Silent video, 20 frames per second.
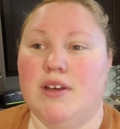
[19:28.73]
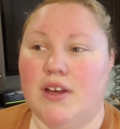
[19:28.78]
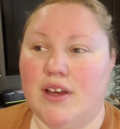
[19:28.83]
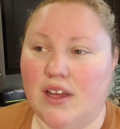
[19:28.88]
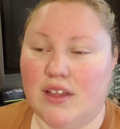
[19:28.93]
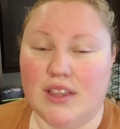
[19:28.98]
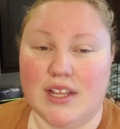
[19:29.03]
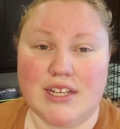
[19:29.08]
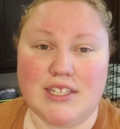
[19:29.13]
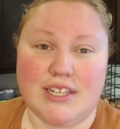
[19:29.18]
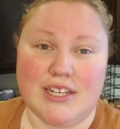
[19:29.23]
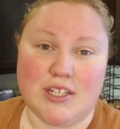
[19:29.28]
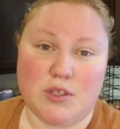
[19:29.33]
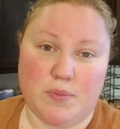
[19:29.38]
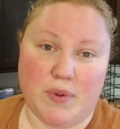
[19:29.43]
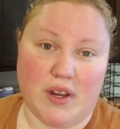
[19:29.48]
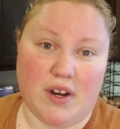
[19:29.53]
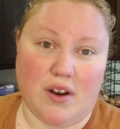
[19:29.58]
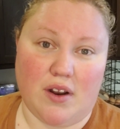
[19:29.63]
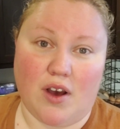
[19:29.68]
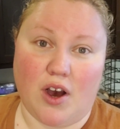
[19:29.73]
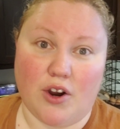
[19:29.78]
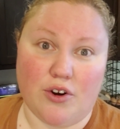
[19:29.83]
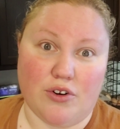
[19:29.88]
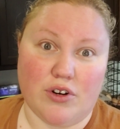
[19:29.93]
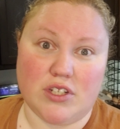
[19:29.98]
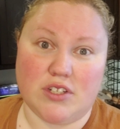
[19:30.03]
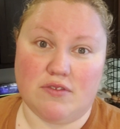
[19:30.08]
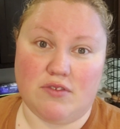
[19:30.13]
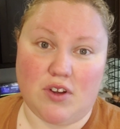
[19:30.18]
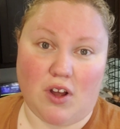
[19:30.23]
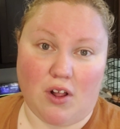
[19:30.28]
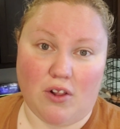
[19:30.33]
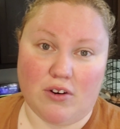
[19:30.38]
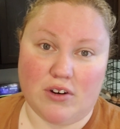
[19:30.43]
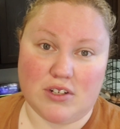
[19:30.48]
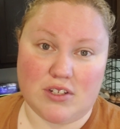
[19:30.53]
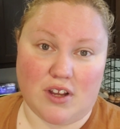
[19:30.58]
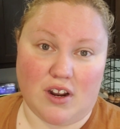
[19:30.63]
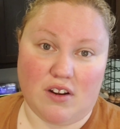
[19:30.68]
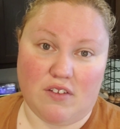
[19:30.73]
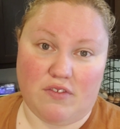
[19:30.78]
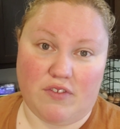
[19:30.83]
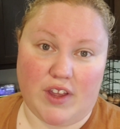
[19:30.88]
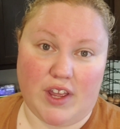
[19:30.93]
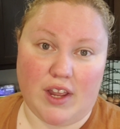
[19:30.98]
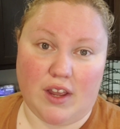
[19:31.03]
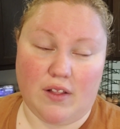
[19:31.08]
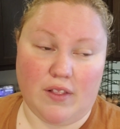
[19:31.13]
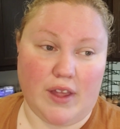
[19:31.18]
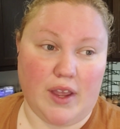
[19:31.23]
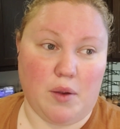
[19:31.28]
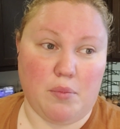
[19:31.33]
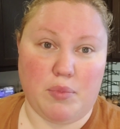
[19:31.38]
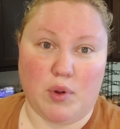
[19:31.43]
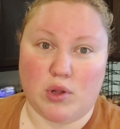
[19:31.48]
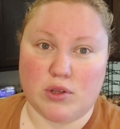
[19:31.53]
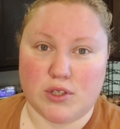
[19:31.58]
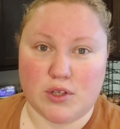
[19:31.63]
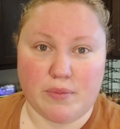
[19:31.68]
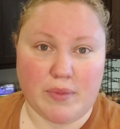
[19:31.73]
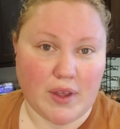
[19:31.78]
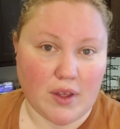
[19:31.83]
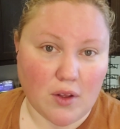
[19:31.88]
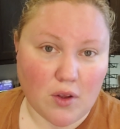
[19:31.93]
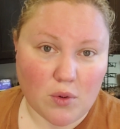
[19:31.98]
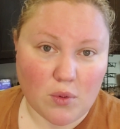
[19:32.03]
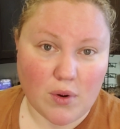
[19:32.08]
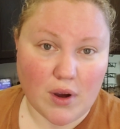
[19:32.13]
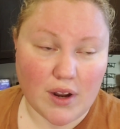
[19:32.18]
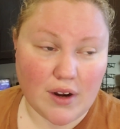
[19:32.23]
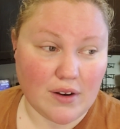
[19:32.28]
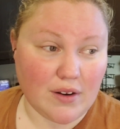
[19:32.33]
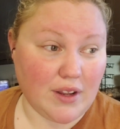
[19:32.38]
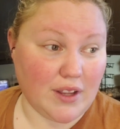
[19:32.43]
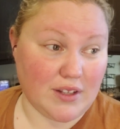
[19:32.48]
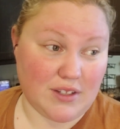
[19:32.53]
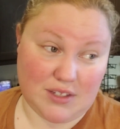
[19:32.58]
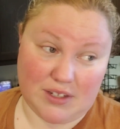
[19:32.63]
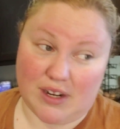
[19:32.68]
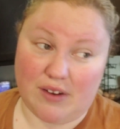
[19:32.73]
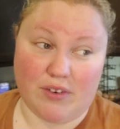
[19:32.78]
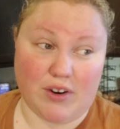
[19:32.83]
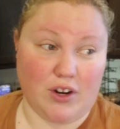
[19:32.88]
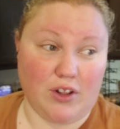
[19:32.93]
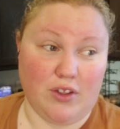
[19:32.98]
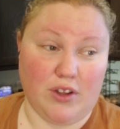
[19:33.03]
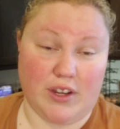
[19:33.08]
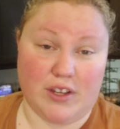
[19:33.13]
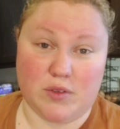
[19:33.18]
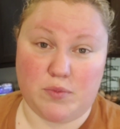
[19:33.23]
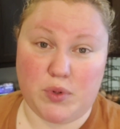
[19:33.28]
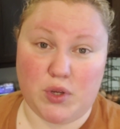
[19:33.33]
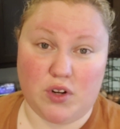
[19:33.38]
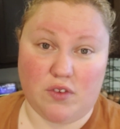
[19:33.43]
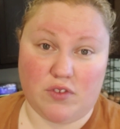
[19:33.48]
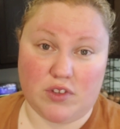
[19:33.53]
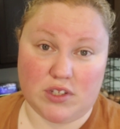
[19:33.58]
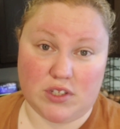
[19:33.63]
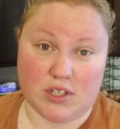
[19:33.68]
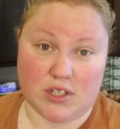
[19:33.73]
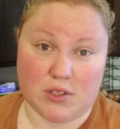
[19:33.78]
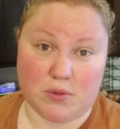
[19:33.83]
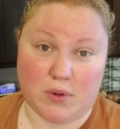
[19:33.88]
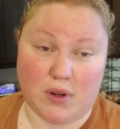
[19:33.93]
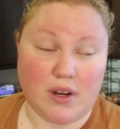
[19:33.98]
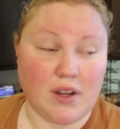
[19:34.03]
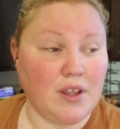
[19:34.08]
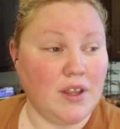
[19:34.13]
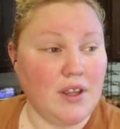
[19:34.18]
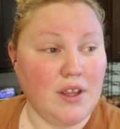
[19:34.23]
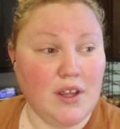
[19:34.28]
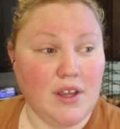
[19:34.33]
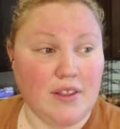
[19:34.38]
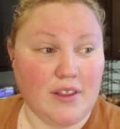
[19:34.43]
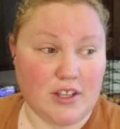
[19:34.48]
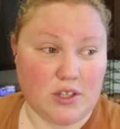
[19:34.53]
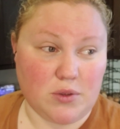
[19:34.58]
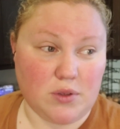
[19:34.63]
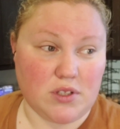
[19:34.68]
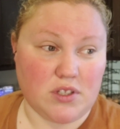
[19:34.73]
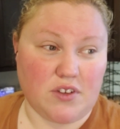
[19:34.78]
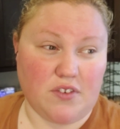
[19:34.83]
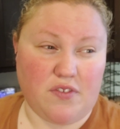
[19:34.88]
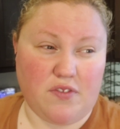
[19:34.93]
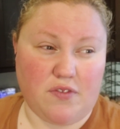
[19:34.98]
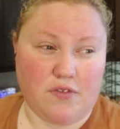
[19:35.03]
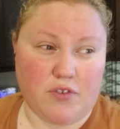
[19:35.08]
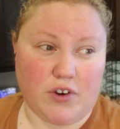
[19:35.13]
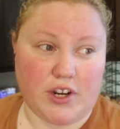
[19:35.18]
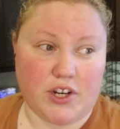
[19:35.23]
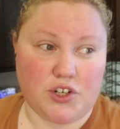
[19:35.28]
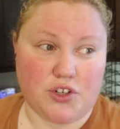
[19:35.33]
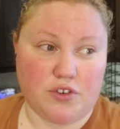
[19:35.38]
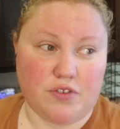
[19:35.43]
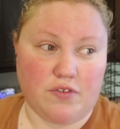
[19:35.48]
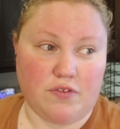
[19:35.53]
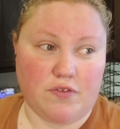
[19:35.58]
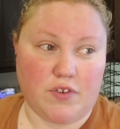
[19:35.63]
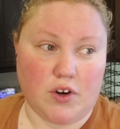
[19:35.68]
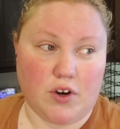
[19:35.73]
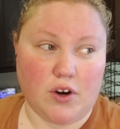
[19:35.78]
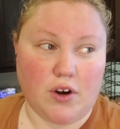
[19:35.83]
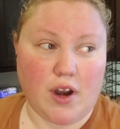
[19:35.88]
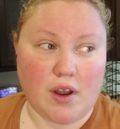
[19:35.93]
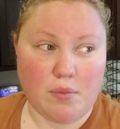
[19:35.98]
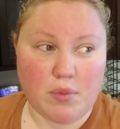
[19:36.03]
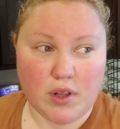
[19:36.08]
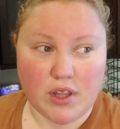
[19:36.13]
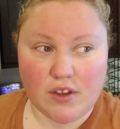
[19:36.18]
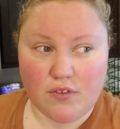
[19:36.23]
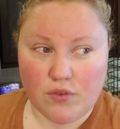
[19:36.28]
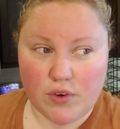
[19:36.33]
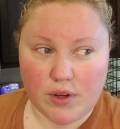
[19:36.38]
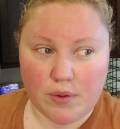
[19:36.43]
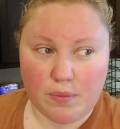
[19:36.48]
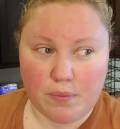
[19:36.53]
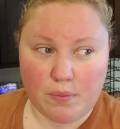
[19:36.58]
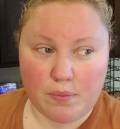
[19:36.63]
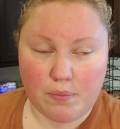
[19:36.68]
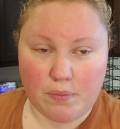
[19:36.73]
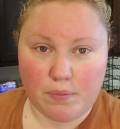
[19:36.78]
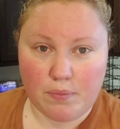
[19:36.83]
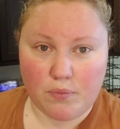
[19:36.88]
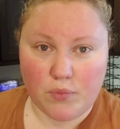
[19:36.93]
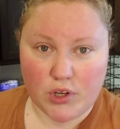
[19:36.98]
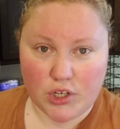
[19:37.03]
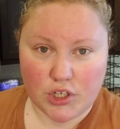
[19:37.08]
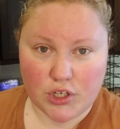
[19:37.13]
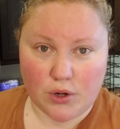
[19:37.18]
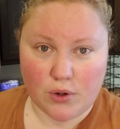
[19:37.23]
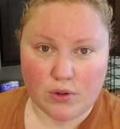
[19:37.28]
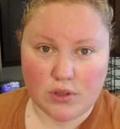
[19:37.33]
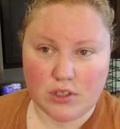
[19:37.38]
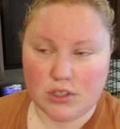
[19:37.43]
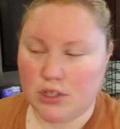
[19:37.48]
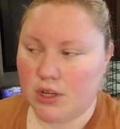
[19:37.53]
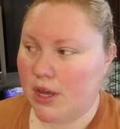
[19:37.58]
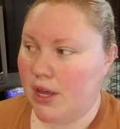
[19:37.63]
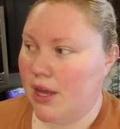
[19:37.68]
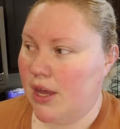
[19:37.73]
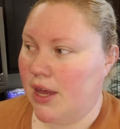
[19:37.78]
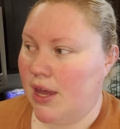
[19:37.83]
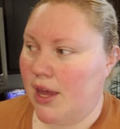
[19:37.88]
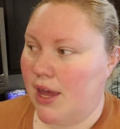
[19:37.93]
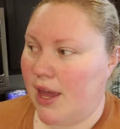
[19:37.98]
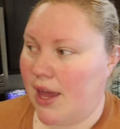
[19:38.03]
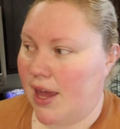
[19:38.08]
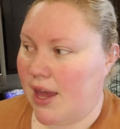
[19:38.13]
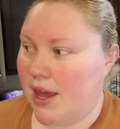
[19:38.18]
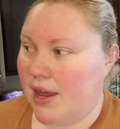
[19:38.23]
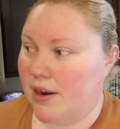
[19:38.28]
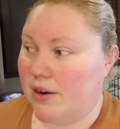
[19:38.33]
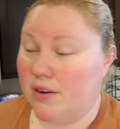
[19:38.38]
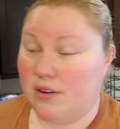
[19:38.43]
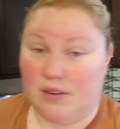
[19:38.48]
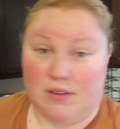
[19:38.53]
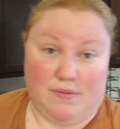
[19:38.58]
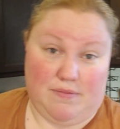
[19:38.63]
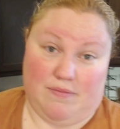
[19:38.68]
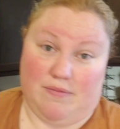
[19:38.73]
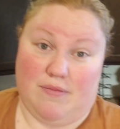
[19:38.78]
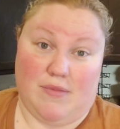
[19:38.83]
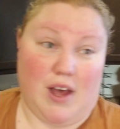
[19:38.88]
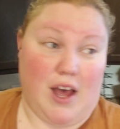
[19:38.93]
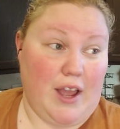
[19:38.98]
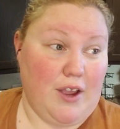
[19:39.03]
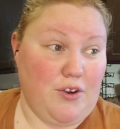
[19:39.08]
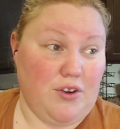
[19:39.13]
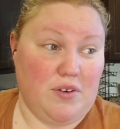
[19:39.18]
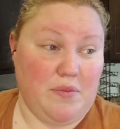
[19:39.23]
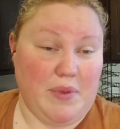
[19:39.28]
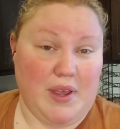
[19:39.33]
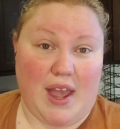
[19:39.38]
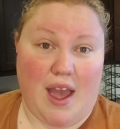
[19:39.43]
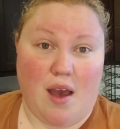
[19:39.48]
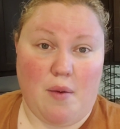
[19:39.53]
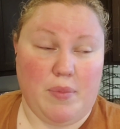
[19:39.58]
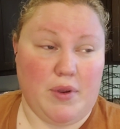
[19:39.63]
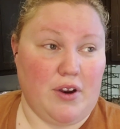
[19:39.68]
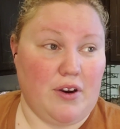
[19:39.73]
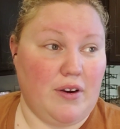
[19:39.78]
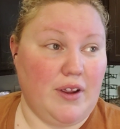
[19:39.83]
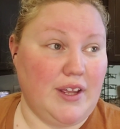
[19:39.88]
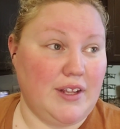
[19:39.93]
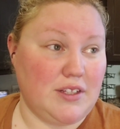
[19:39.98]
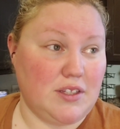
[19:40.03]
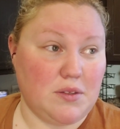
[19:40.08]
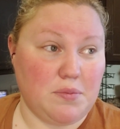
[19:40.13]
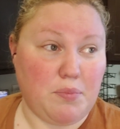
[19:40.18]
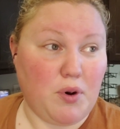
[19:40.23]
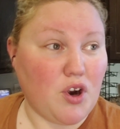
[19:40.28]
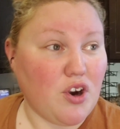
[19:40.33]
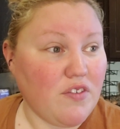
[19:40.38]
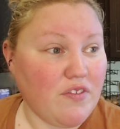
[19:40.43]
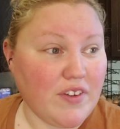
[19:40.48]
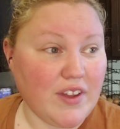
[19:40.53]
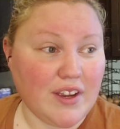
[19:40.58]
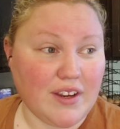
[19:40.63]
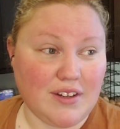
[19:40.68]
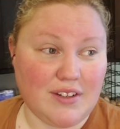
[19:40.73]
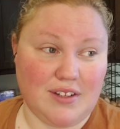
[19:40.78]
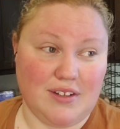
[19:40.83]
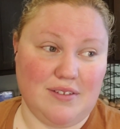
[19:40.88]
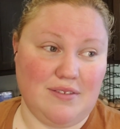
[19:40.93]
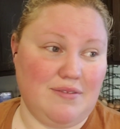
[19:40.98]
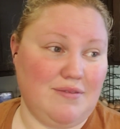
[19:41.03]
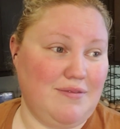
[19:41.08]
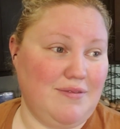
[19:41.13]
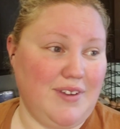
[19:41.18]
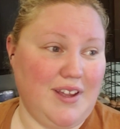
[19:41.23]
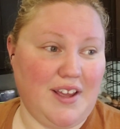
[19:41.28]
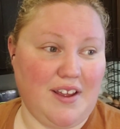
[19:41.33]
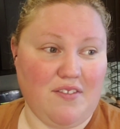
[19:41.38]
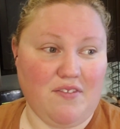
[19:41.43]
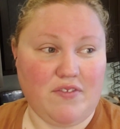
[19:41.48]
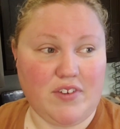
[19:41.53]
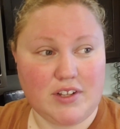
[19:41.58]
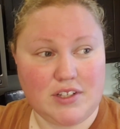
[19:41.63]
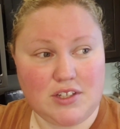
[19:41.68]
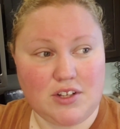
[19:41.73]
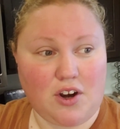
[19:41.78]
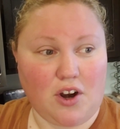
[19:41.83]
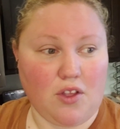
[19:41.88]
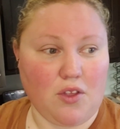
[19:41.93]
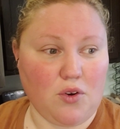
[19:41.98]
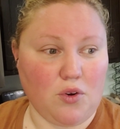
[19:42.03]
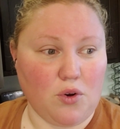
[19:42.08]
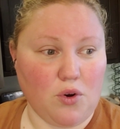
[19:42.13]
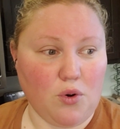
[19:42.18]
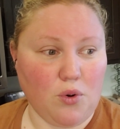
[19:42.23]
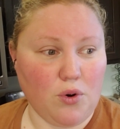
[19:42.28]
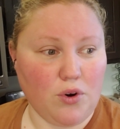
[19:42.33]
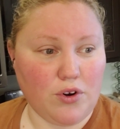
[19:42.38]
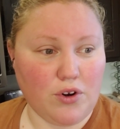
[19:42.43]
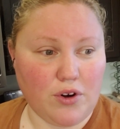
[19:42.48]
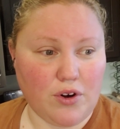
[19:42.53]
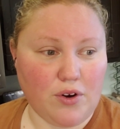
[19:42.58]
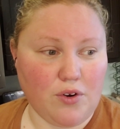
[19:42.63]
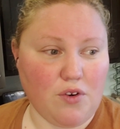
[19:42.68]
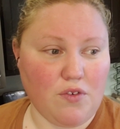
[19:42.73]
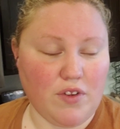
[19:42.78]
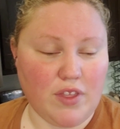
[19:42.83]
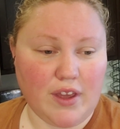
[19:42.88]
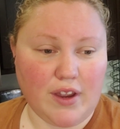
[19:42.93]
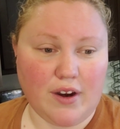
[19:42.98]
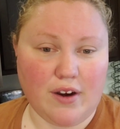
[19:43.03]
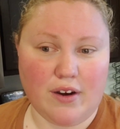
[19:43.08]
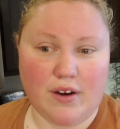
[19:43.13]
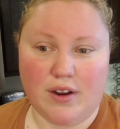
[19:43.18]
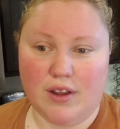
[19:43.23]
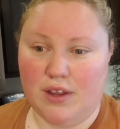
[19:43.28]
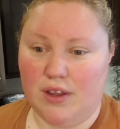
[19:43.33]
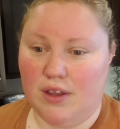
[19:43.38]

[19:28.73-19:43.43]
Unless I spent hundreds of dollars on a fake Balsam Hill one, it's never gonna look as beautiful as this one. This one's a Fraser fir, I believe we chose, and I couldn't be happier. It's perfect. It fits in our little corner over there.